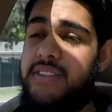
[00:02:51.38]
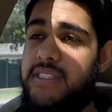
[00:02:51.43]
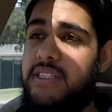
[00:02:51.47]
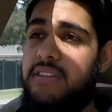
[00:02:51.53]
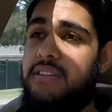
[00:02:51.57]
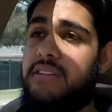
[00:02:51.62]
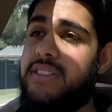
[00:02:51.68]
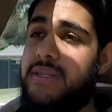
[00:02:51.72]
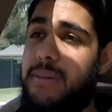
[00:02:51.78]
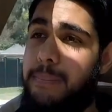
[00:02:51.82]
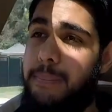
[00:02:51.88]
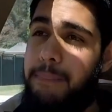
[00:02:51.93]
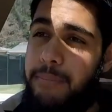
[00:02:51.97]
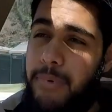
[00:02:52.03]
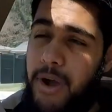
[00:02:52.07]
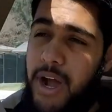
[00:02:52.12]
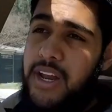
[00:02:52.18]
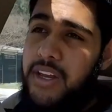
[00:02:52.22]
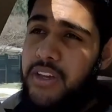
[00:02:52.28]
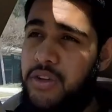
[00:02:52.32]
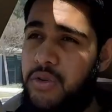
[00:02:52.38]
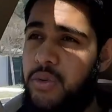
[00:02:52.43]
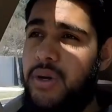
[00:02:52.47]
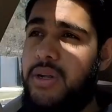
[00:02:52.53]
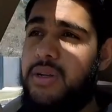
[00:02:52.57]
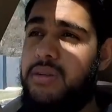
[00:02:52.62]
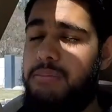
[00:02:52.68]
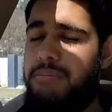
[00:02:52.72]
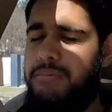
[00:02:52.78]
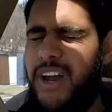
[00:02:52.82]
Series, a brand new
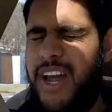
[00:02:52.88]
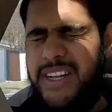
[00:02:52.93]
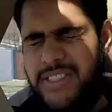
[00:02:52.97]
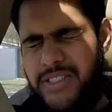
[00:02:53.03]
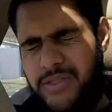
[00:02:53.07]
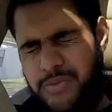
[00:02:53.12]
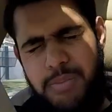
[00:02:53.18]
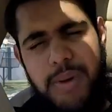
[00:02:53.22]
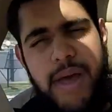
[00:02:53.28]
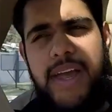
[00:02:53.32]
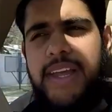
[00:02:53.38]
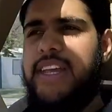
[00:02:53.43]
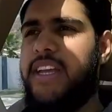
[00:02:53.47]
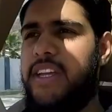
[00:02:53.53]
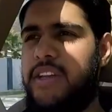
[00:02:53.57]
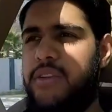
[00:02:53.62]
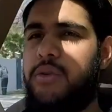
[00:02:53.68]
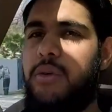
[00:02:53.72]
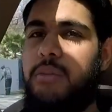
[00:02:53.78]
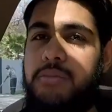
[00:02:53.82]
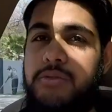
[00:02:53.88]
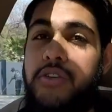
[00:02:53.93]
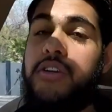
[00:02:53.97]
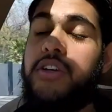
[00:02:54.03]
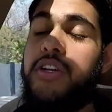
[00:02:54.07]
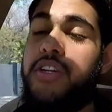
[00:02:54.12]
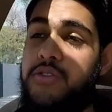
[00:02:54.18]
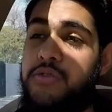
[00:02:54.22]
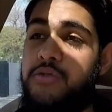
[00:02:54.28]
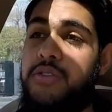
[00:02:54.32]
one, brand spanking new, I'm
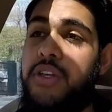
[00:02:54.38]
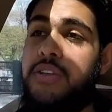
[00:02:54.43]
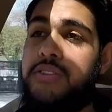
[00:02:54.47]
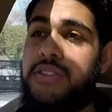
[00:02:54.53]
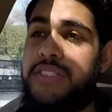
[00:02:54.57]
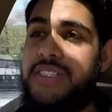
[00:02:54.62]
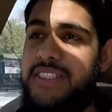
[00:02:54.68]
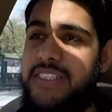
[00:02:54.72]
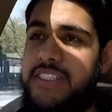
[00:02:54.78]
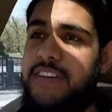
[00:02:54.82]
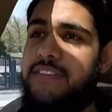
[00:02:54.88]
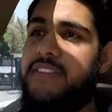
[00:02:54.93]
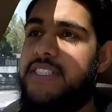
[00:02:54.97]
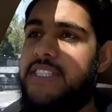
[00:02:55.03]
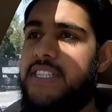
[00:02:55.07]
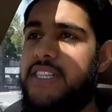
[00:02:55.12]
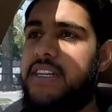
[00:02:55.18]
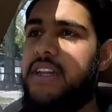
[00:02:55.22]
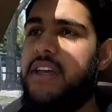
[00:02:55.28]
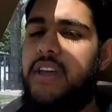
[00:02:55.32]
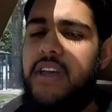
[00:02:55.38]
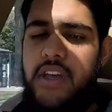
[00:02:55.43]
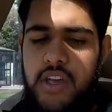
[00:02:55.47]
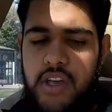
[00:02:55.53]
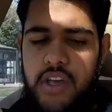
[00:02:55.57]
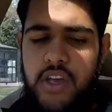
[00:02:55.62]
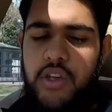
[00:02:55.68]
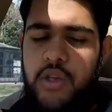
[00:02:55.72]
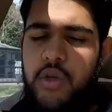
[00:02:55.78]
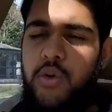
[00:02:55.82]
talking 2017,
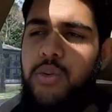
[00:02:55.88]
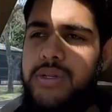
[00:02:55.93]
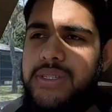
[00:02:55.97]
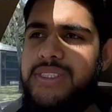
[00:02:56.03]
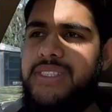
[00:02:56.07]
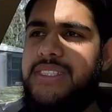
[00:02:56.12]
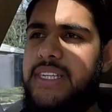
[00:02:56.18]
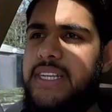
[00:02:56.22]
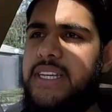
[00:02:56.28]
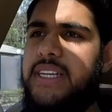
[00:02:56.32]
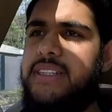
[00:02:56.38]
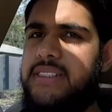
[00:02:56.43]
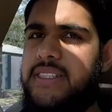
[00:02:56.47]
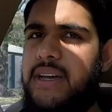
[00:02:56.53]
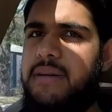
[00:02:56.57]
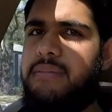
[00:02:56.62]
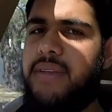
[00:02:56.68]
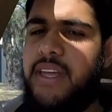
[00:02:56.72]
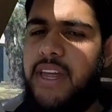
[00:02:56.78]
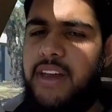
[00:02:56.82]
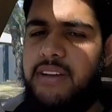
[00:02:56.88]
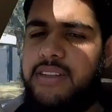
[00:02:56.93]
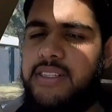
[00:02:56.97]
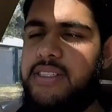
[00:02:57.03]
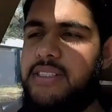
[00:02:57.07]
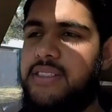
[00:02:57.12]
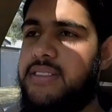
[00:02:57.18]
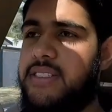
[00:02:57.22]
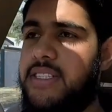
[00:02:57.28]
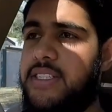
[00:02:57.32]
you will see some
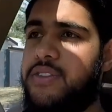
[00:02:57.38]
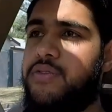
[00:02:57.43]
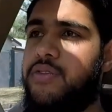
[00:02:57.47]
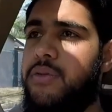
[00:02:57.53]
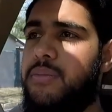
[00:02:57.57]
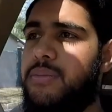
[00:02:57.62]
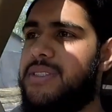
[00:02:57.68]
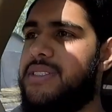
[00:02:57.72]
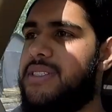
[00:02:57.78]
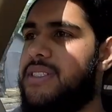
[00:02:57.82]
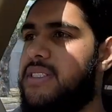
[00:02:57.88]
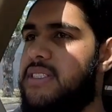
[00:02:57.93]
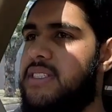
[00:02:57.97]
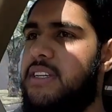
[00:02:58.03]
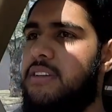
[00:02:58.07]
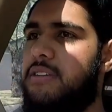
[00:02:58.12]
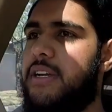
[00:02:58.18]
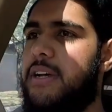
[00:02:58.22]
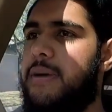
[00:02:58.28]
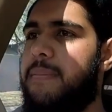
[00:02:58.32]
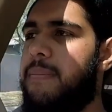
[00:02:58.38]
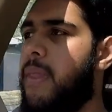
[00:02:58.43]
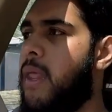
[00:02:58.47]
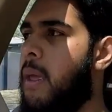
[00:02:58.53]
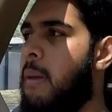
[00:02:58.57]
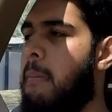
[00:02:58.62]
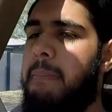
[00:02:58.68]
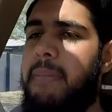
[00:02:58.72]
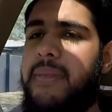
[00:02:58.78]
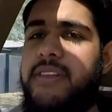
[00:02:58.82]
characteristics from this interior.
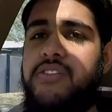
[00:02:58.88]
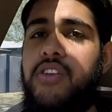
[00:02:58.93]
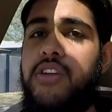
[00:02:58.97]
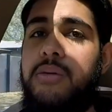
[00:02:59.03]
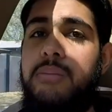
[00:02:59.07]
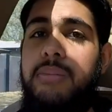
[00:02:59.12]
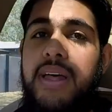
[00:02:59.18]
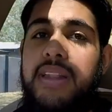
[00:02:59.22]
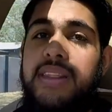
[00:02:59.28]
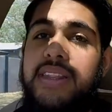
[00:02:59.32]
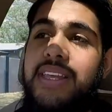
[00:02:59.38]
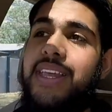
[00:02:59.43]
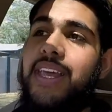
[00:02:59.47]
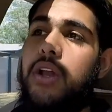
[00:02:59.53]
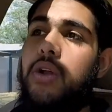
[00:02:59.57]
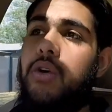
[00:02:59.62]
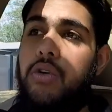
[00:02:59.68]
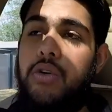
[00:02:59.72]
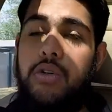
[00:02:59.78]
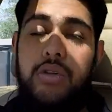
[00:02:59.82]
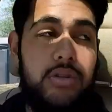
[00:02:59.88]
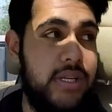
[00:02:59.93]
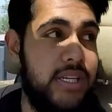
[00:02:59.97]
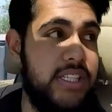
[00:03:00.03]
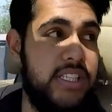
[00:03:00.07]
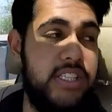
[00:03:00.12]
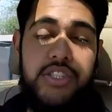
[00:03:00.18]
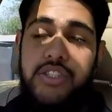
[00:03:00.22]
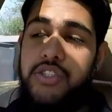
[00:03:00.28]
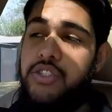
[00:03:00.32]
It's not a bad thing at all.
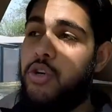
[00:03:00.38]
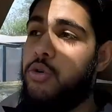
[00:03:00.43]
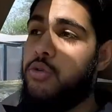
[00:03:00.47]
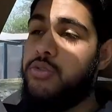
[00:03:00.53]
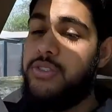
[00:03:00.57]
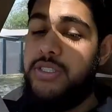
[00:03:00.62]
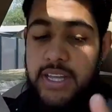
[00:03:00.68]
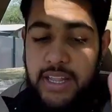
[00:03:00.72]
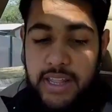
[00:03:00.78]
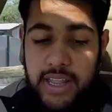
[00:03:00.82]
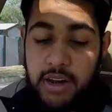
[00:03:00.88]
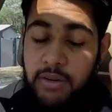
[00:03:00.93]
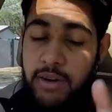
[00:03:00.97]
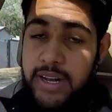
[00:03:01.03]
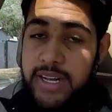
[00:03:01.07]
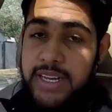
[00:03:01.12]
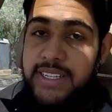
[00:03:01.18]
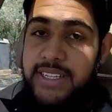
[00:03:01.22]
It just shows they really